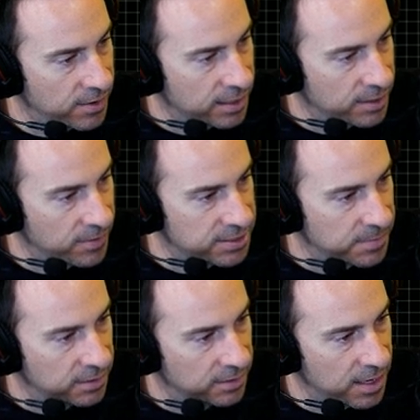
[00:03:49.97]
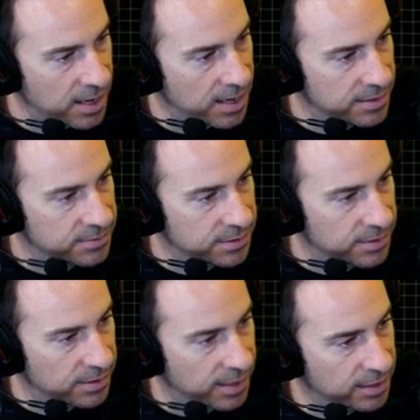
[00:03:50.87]
or I can erase them a lot and so
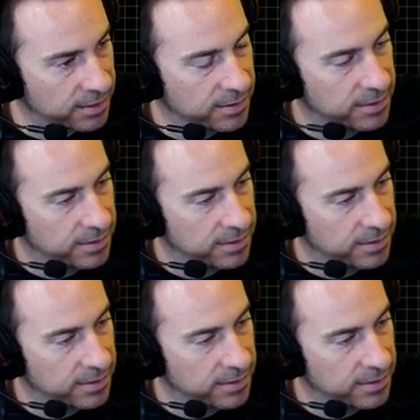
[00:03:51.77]
they're like